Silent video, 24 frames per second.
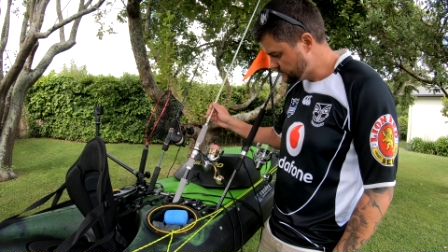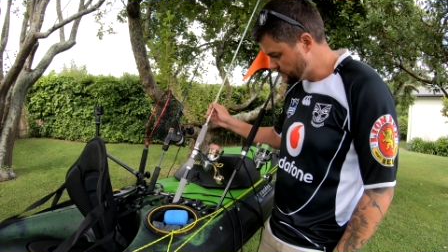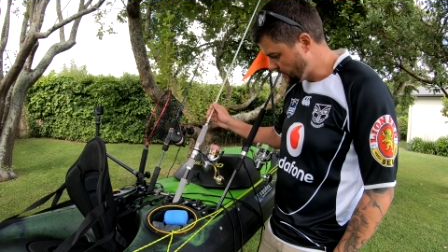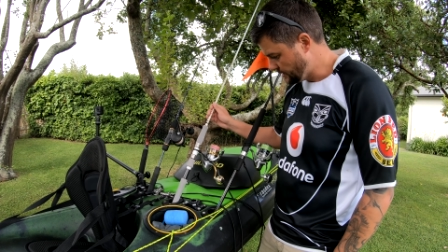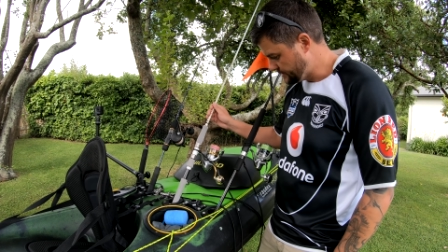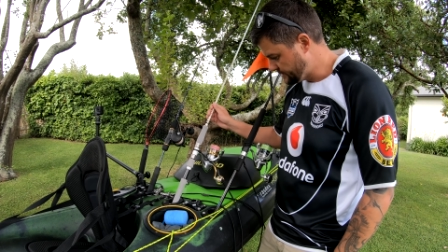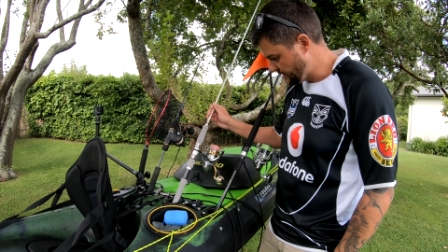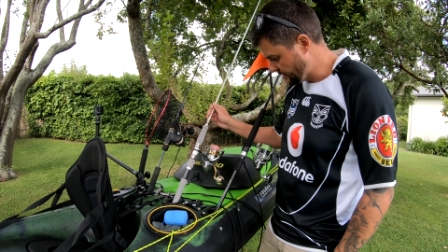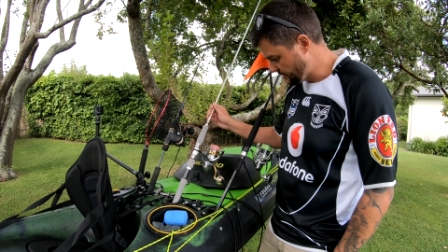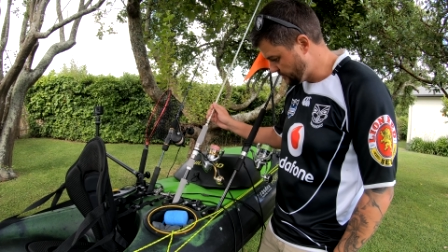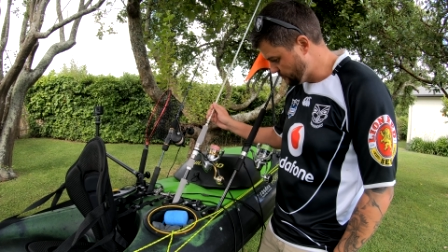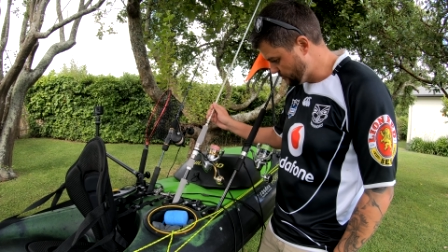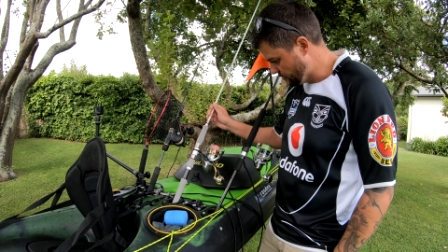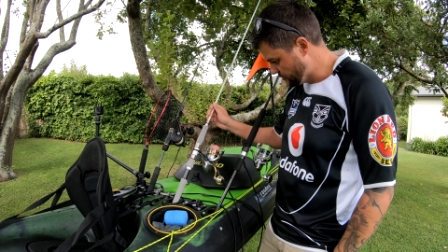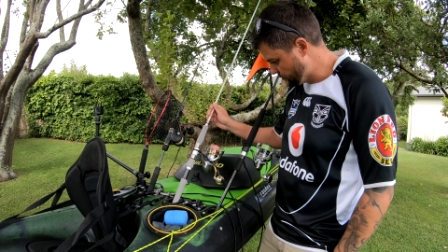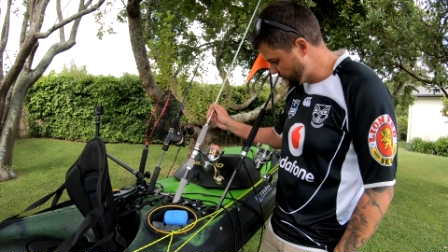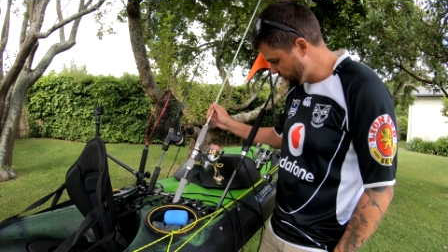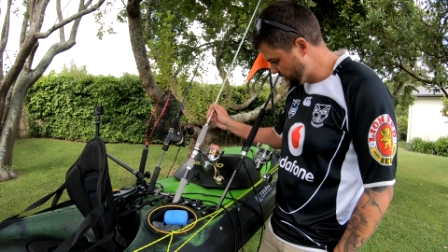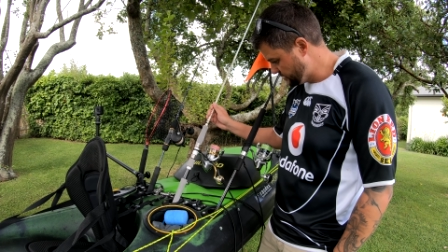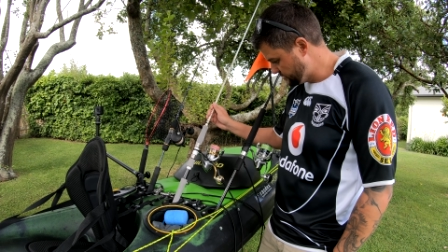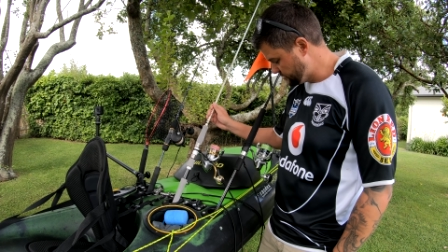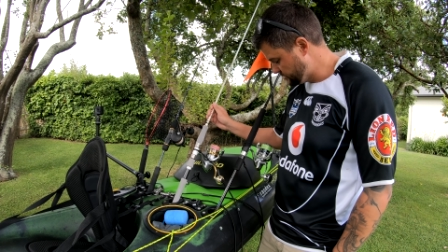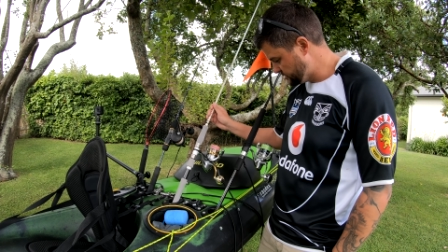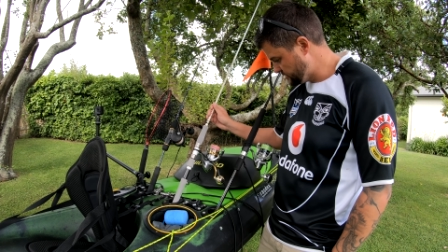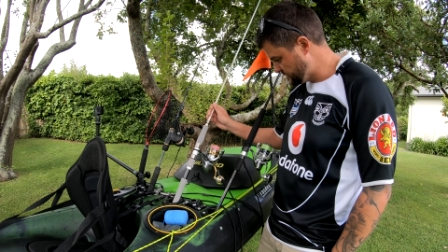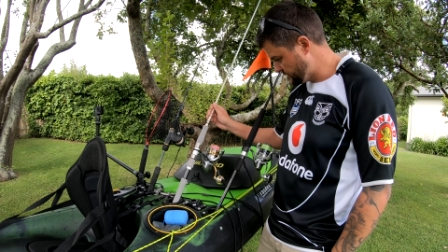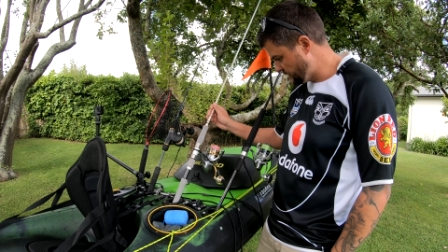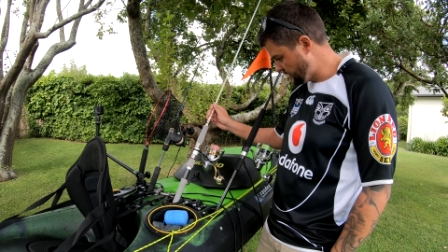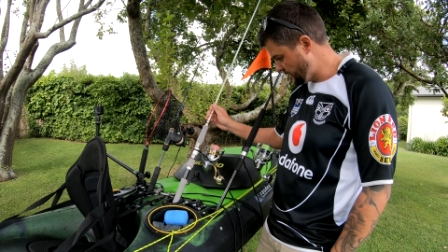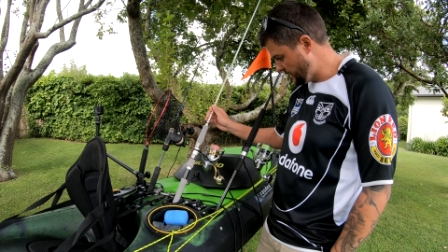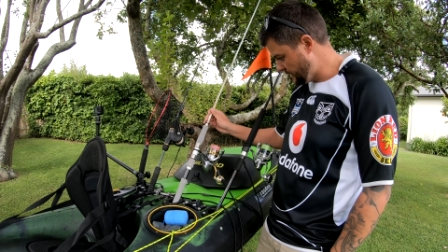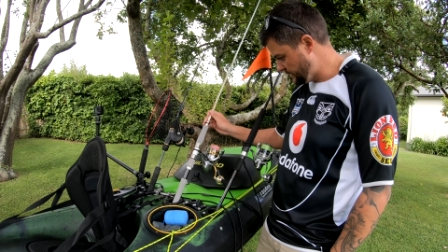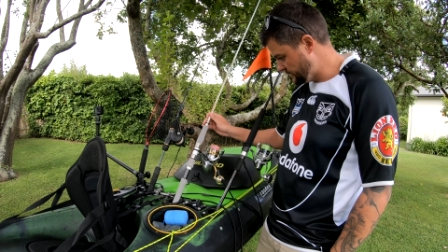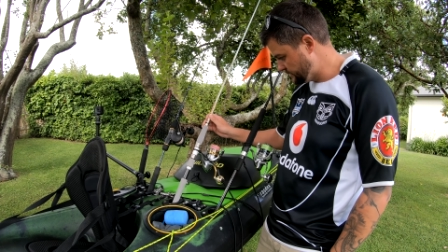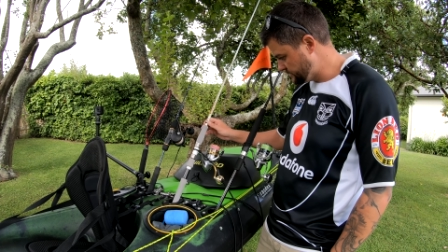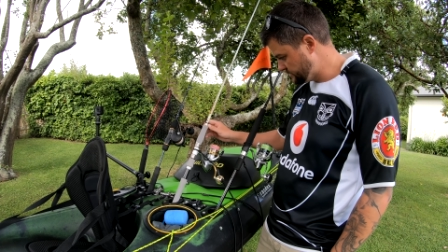I take it with me just in
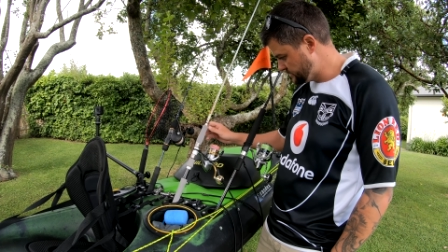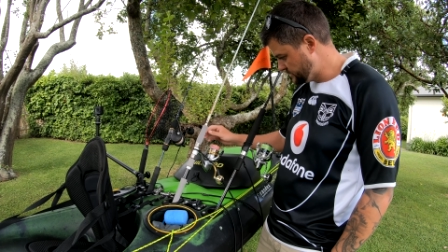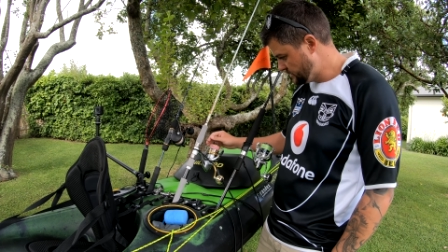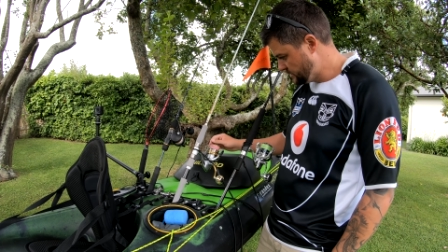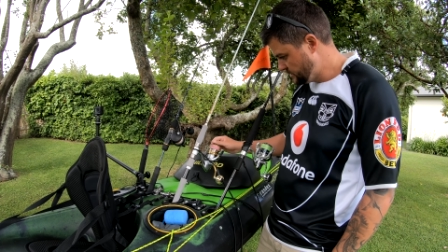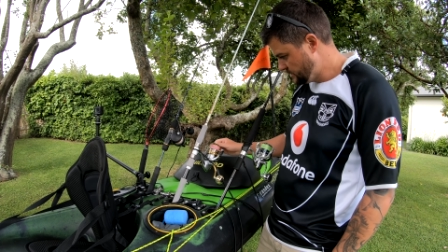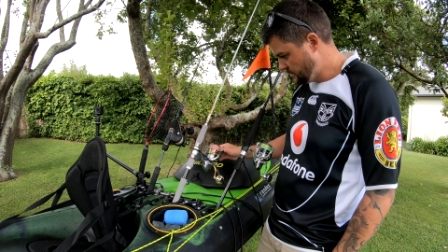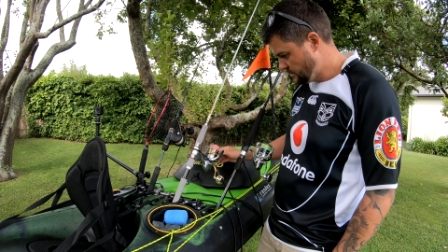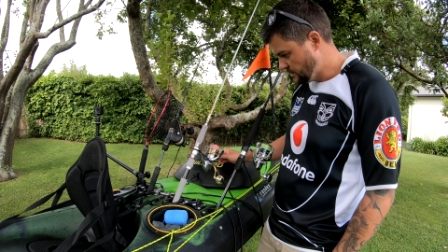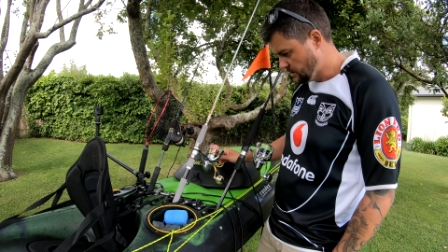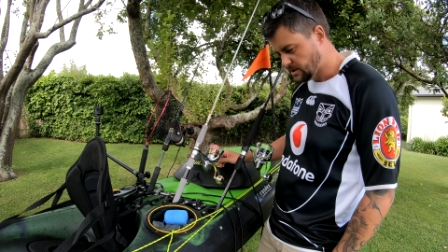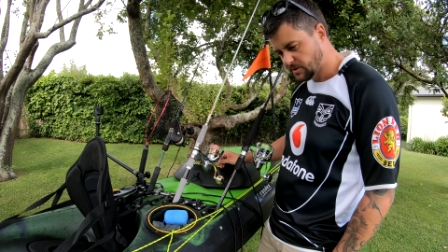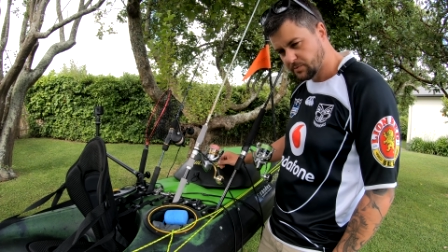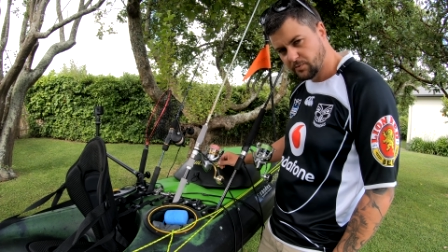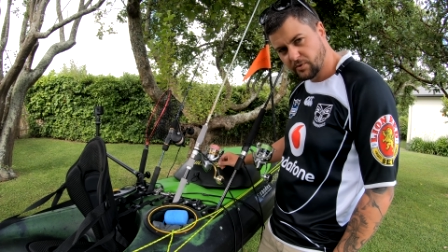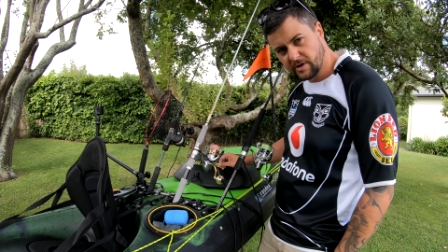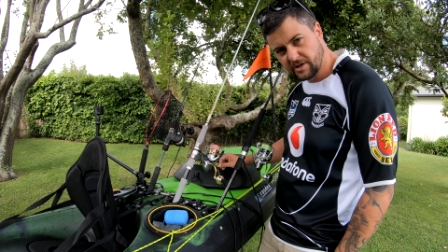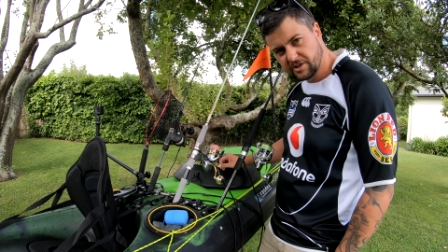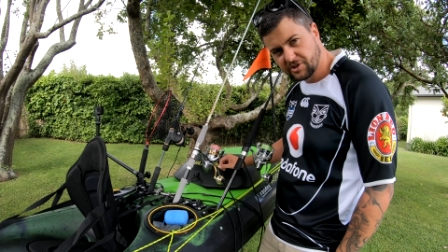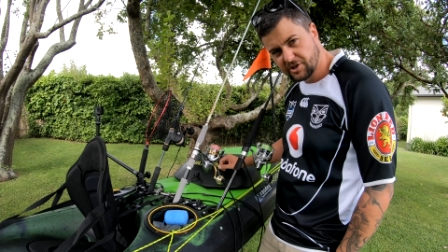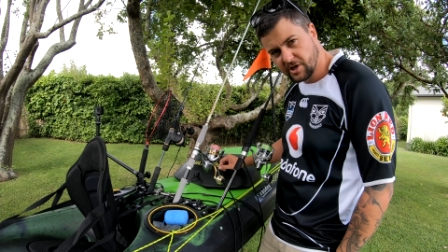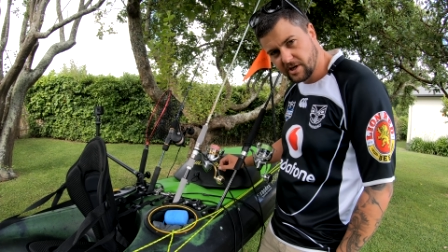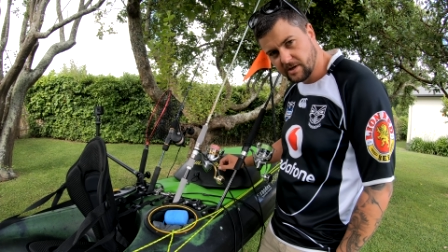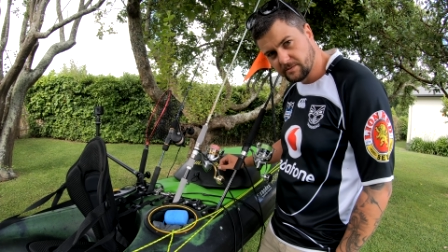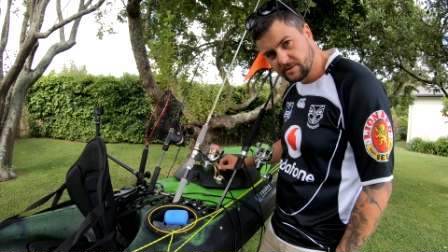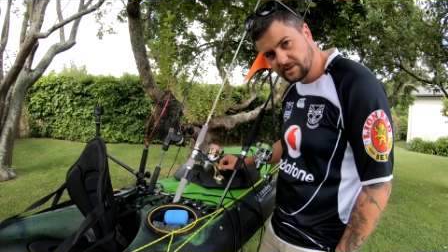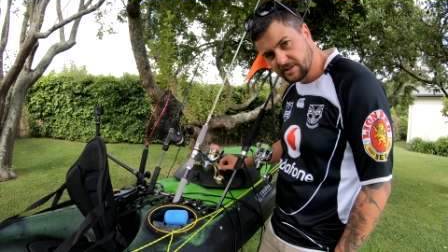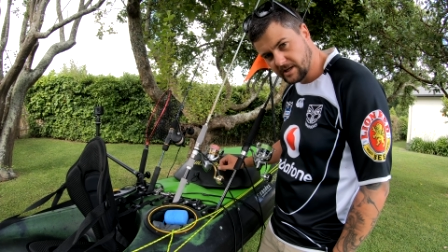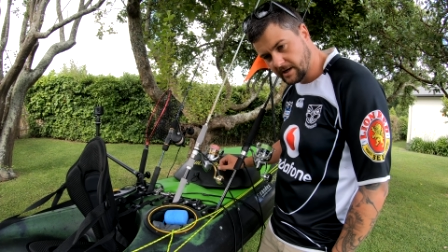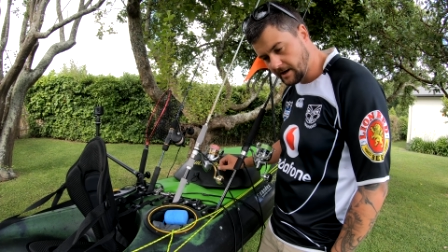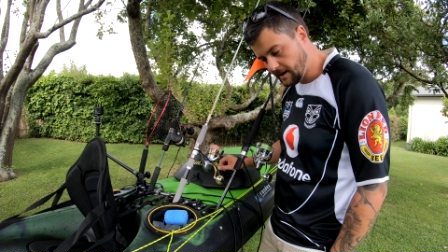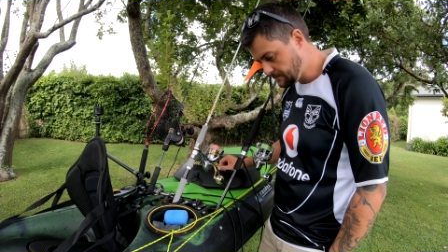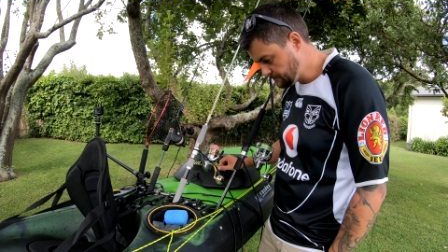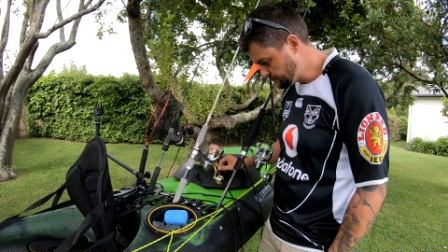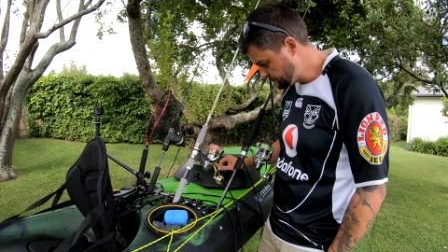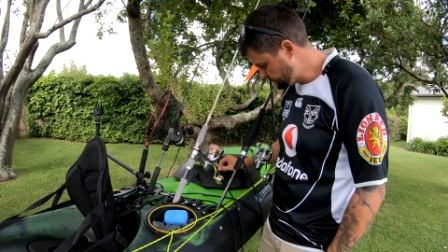case. It's a pretty cheap
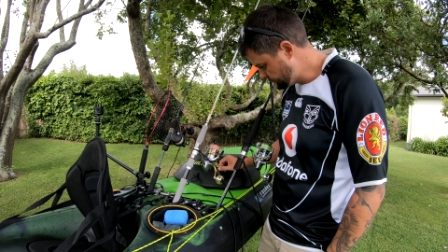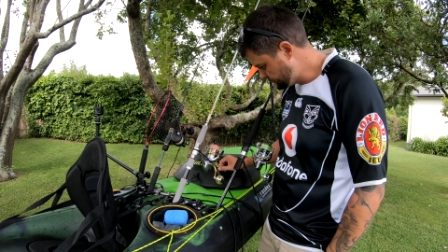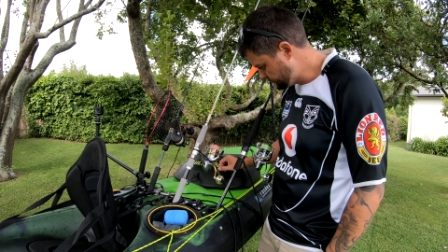setup.